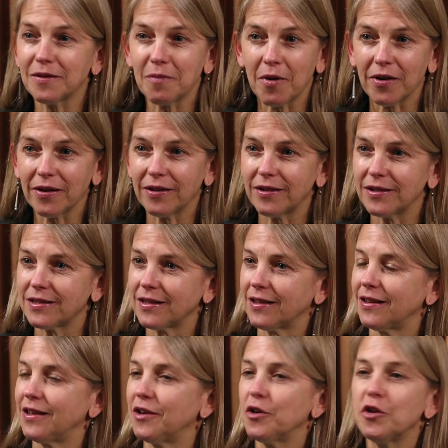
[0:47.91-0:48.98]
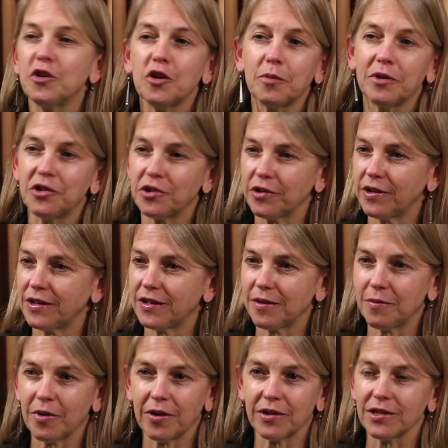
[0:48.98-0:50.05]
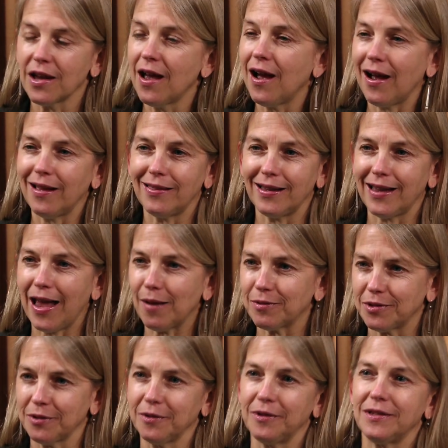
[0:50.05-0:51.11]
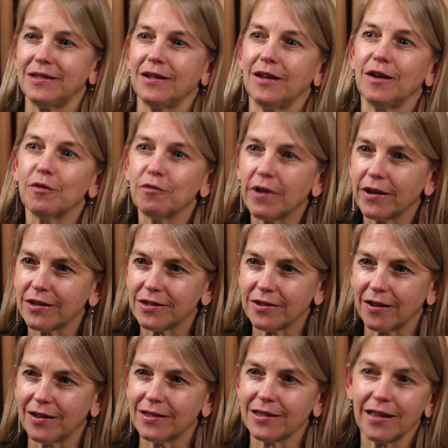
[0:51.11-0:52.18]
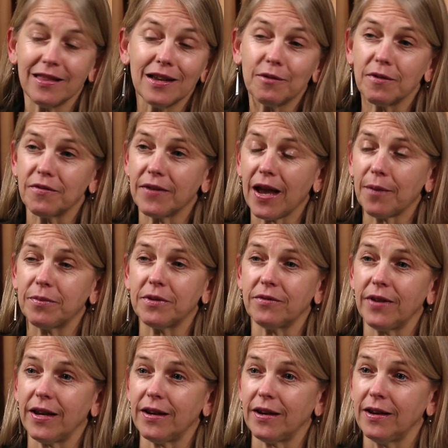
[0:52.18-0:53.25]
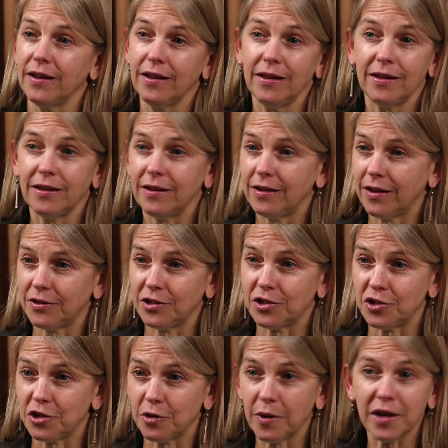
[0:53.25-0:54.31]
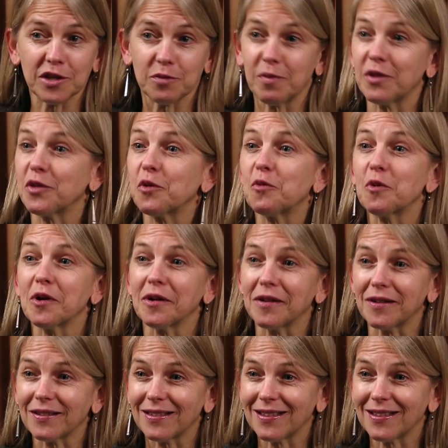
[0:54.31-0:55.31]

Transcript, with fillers: Mars and the human journey to Mars, I think absolutely is a renaissance. I think we've captivated not just U.S., but the world.